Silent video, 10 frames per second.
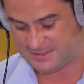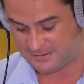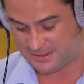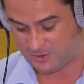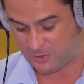
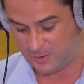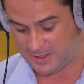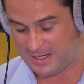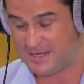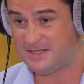Sounds like a good
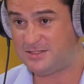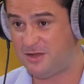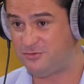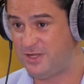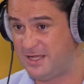one. And that
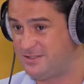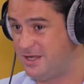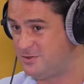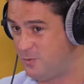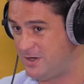starts today.
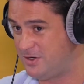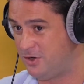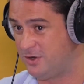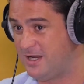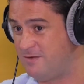Starts at 1
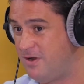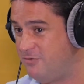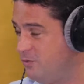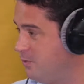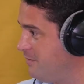o'clock and then
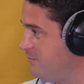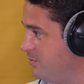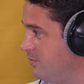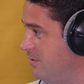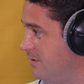runs all the way
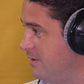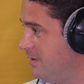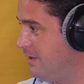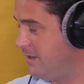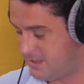through
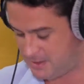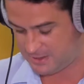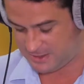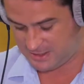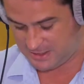
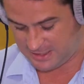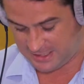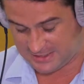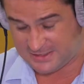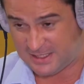
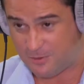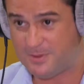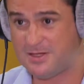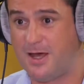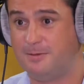until
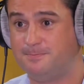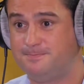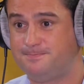midnight.